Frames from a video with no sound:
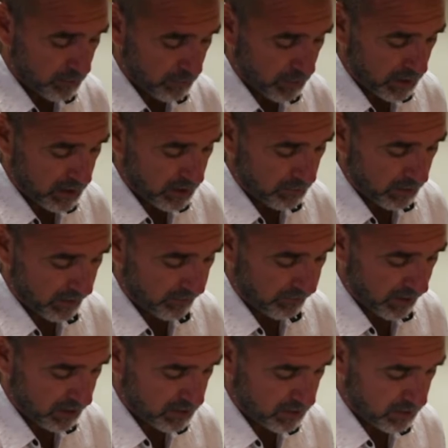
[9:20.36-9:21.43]
put it in my
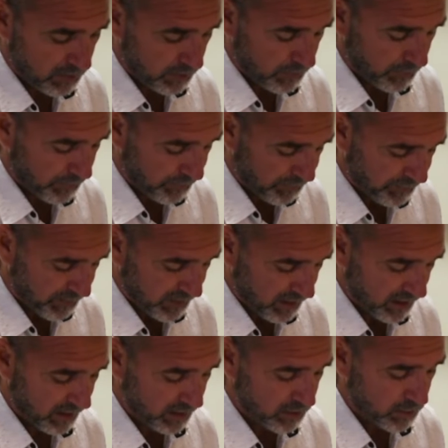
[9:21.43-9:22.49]
fist,
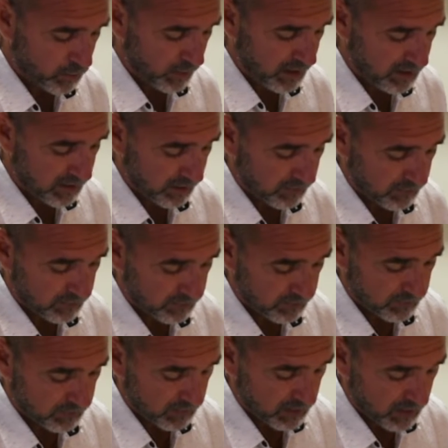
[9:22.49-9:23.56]
and I squeeze it.
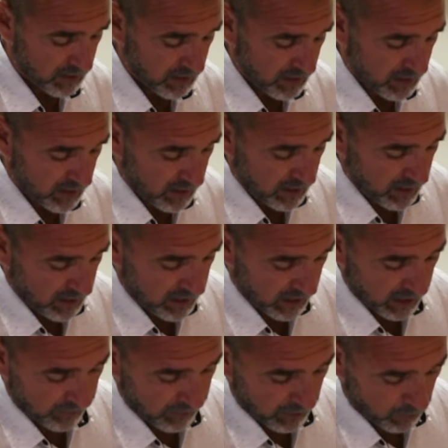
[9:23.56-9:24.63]

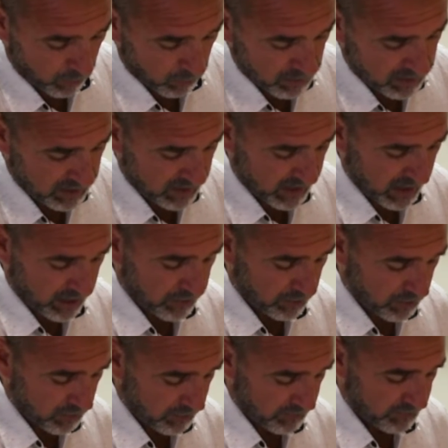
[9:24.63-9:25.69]
And if it holds
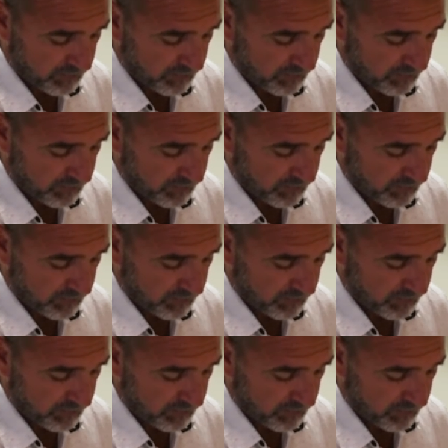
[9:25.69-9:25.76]
together,